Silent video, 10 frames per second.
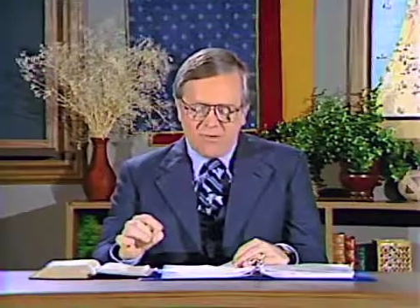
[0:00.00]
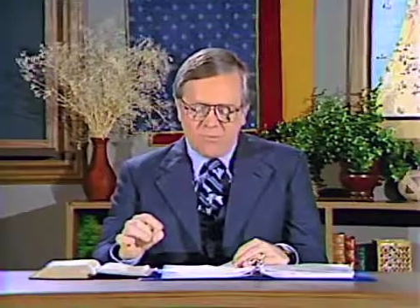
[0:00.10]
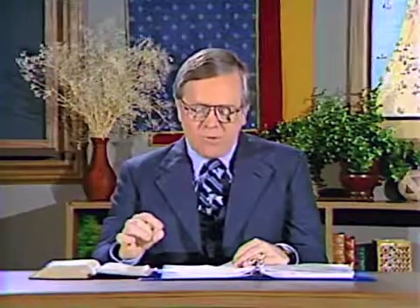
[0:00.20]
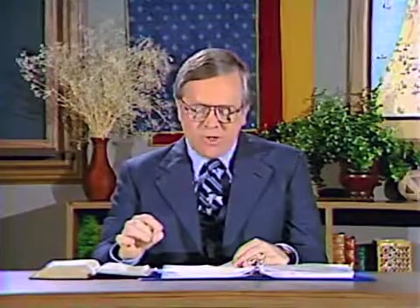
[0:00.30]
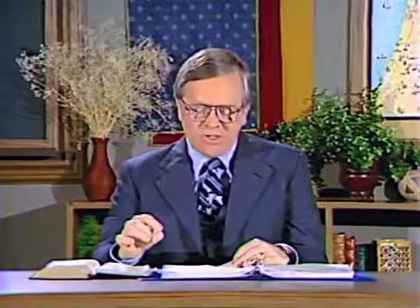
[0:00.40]

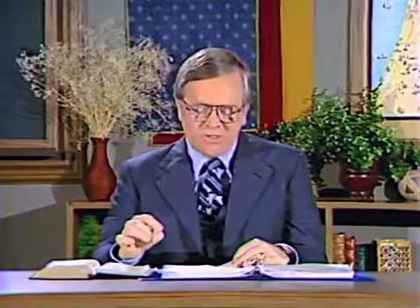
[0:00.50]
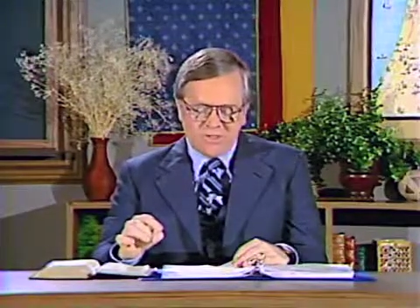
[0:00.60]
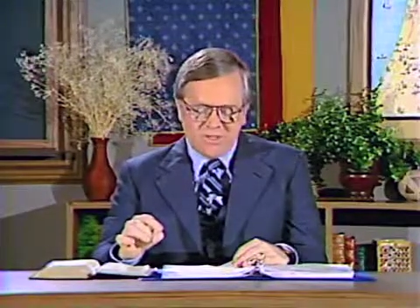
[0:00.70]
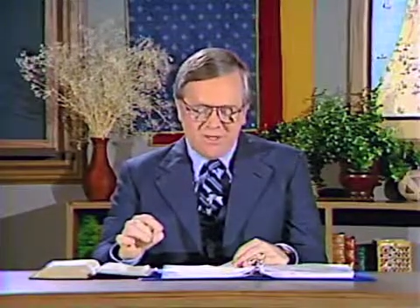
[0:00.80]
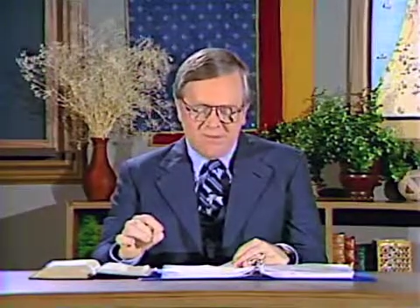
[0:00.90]
and
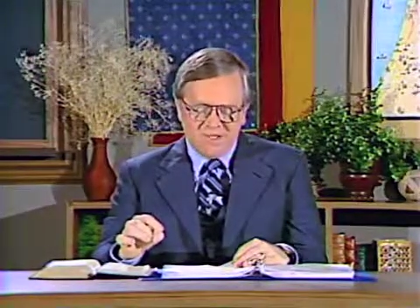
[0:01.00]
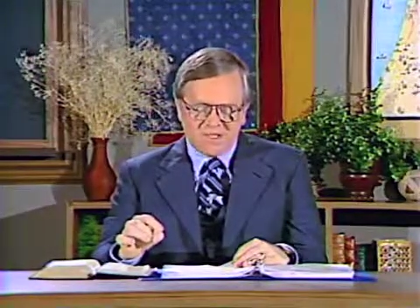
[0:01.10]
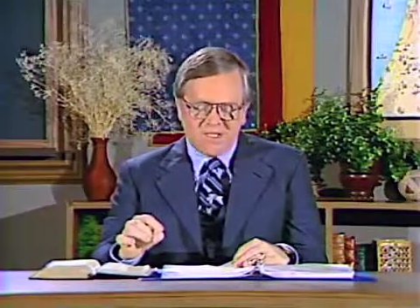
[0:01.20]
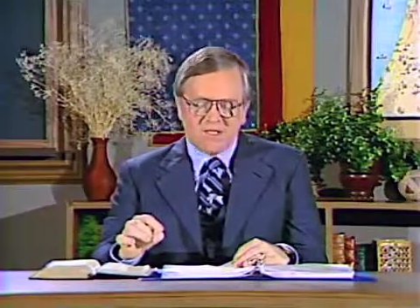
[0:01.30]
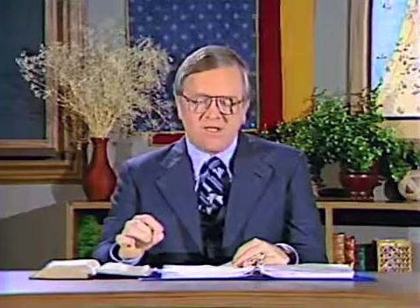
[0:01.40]
worshipped him and
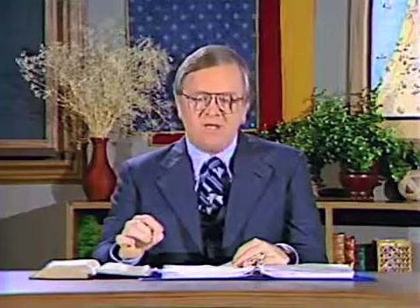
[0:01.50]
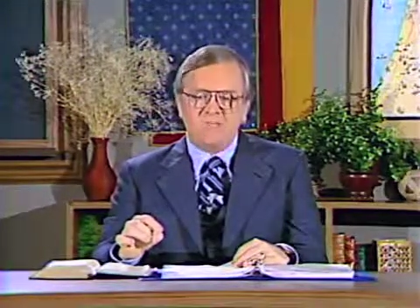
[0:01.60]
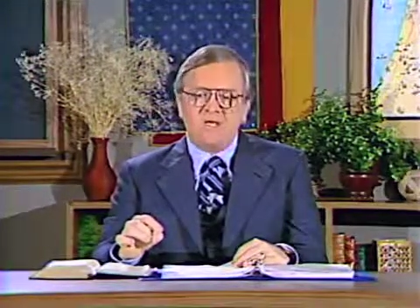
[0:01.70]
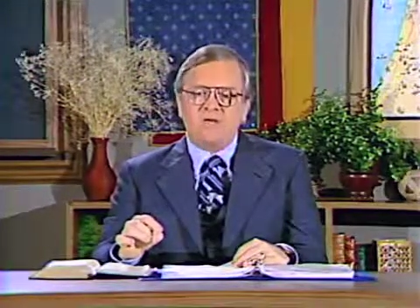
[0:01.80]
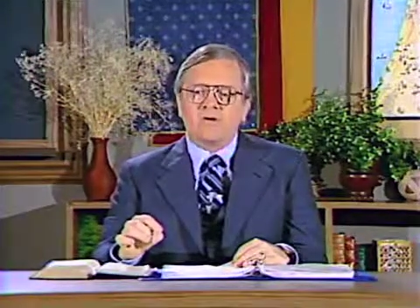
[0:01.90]
said,
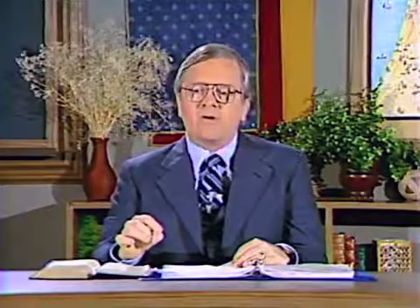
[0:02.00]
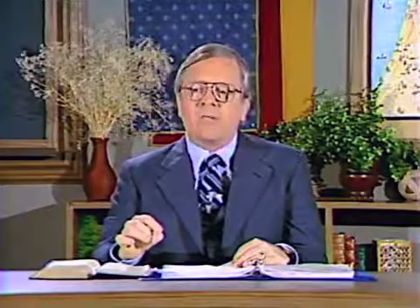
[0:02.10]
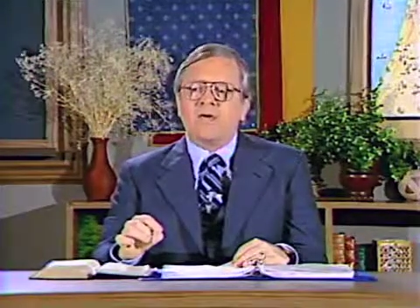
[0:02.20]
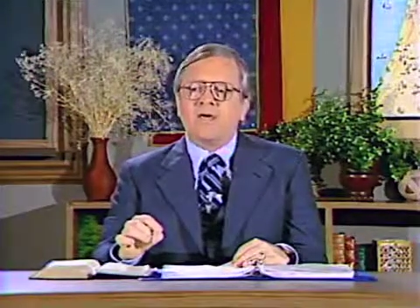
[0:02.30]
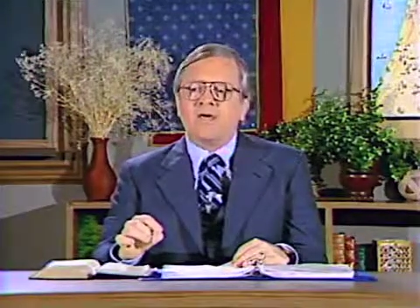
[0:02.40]
give me your
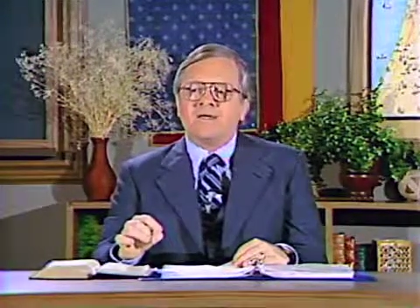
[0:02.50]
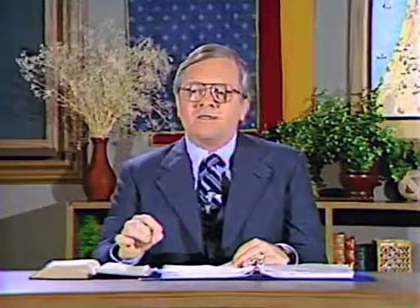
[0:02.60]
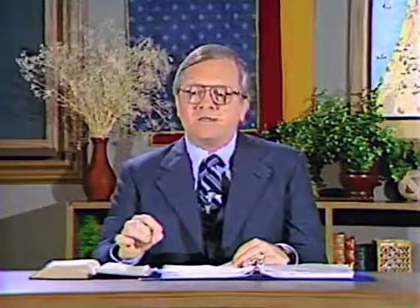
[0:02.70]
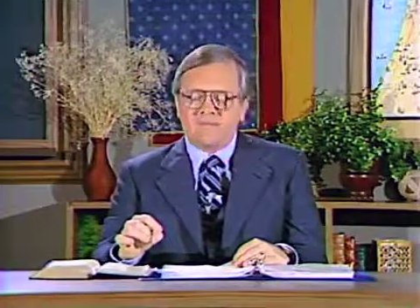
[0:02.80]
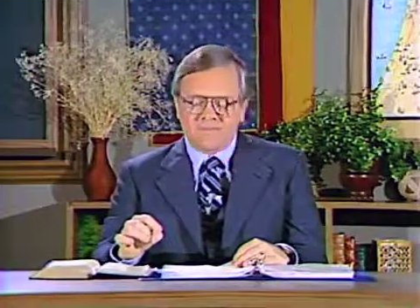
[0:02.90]

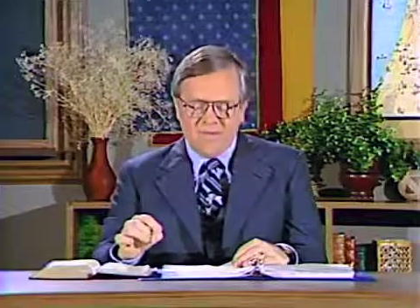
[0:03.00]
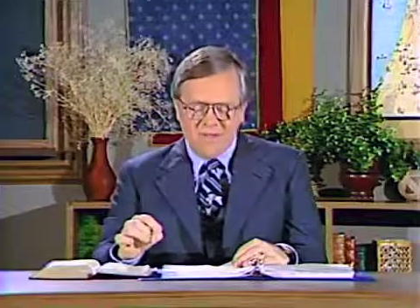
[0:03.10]
commands.